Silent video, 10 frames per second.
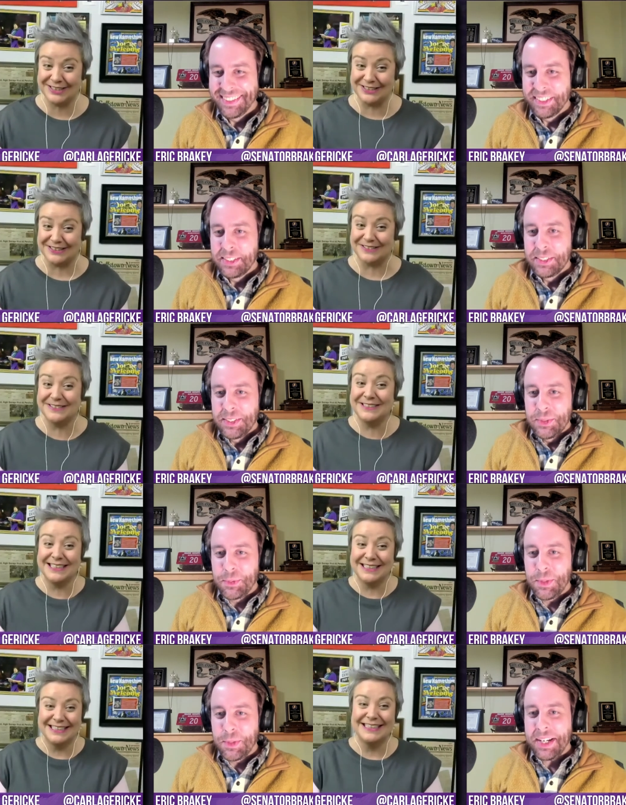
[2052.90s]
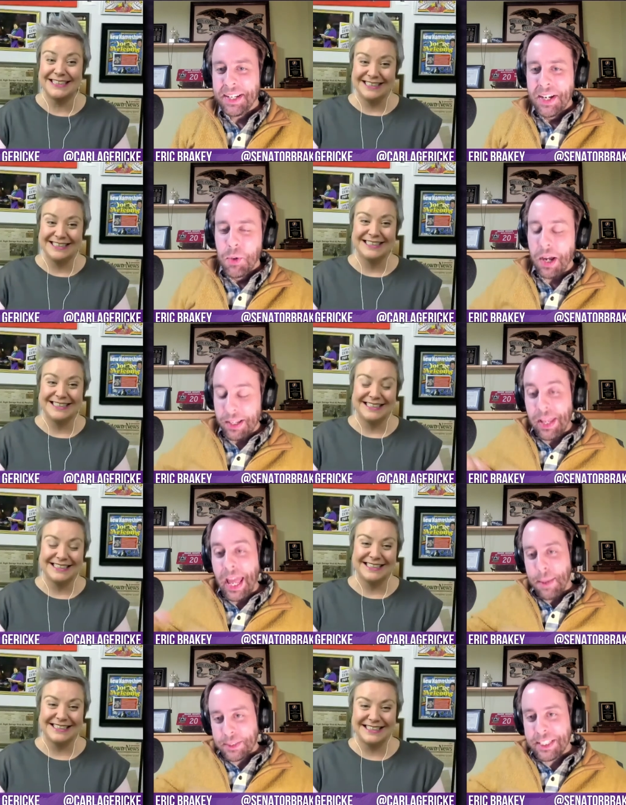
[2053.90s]
Speaker 1: too. Right. Well,
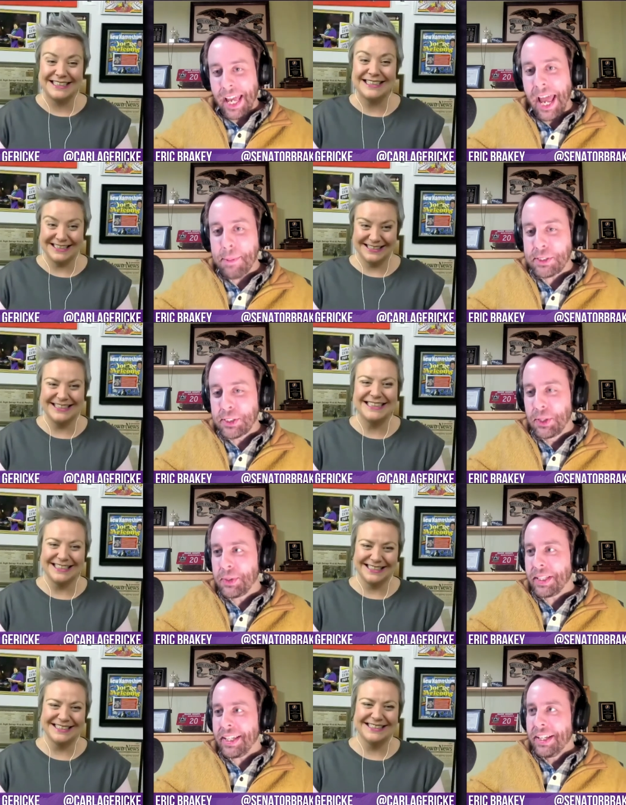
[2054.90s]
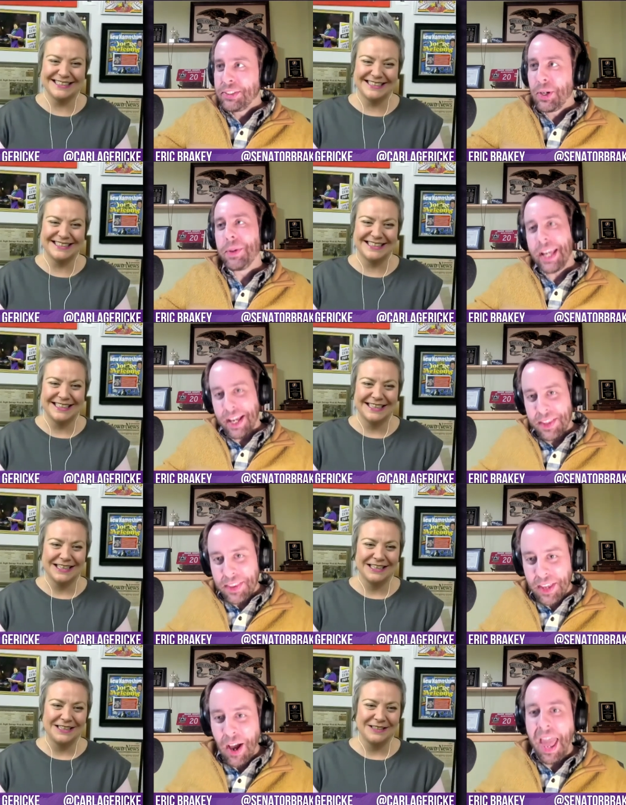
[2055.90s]
ab- yeah, absolutely. So yeah,
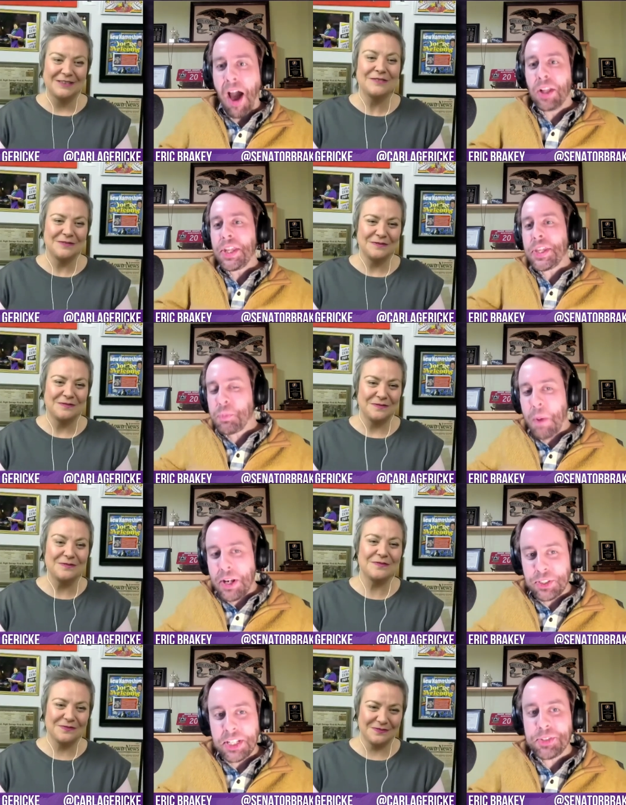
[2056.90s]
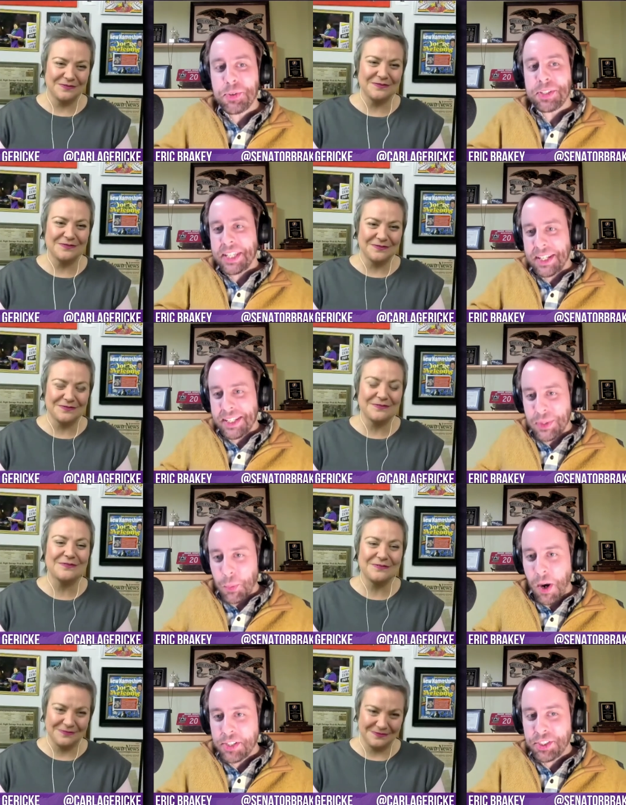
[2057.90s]
uh, all of the special interests get uh, the
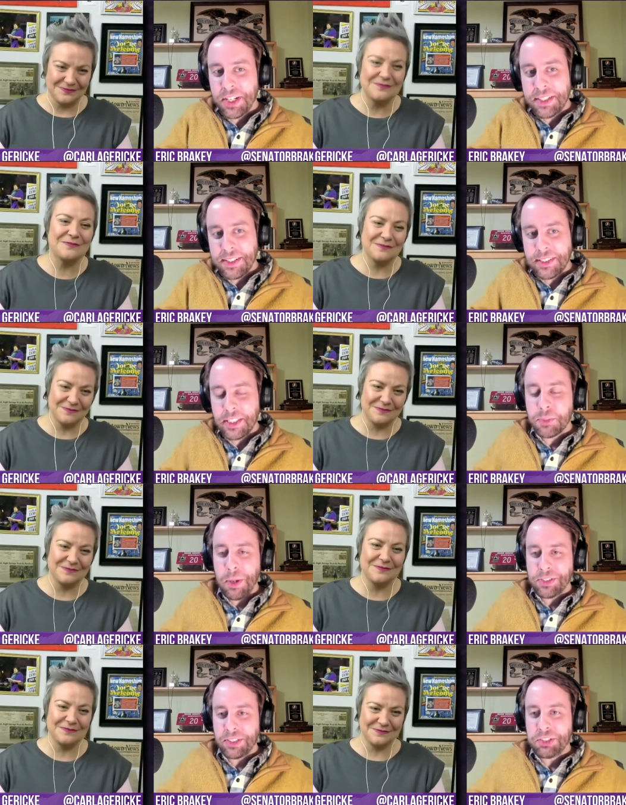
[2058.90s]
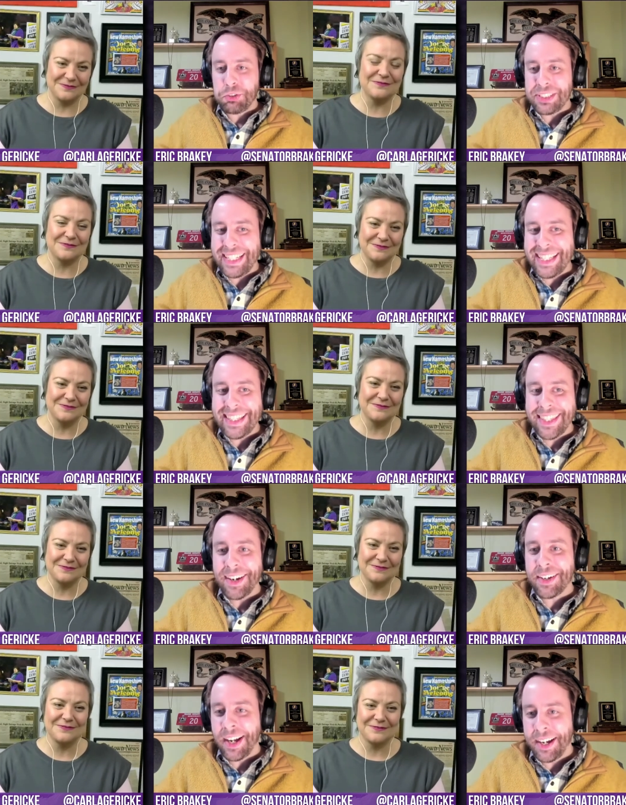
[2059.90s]
Washington D.C. special interests get
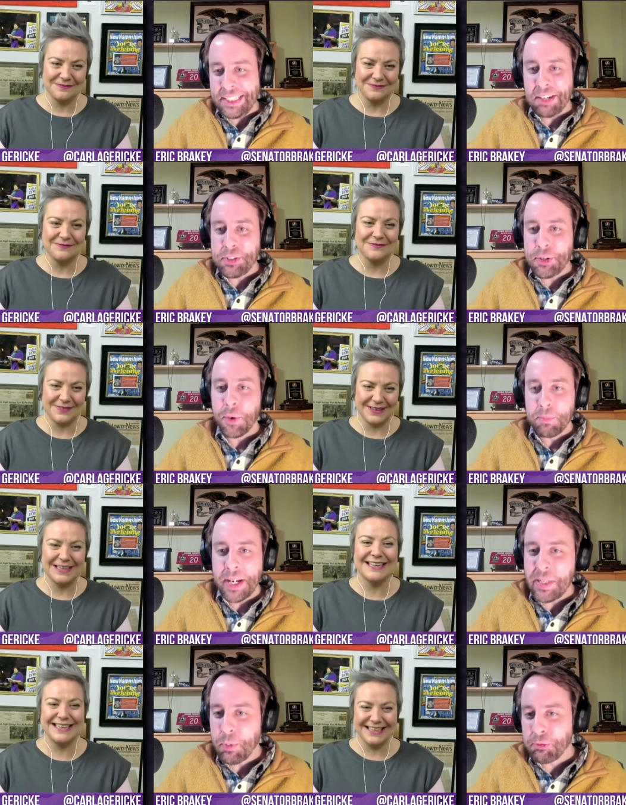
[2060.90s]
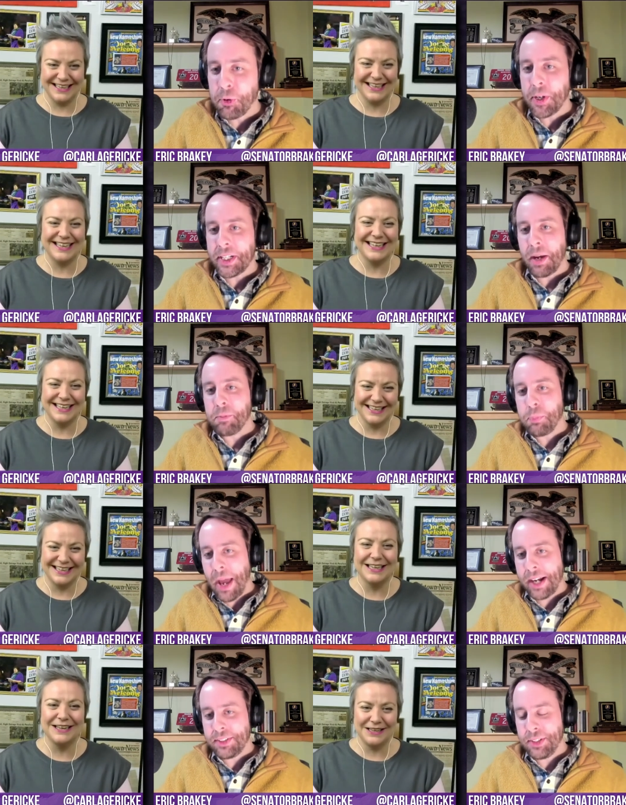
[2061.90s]
their cut of your money before it comes
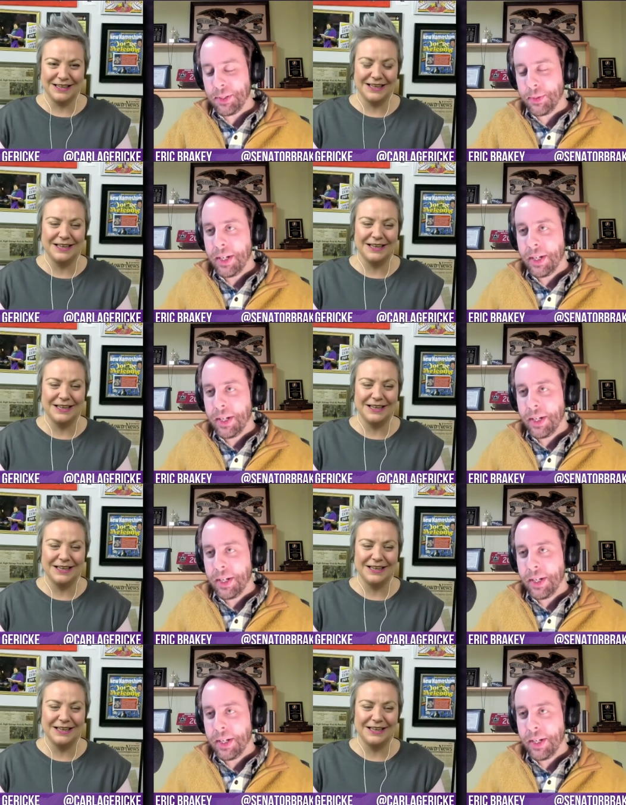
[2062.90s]
back to you,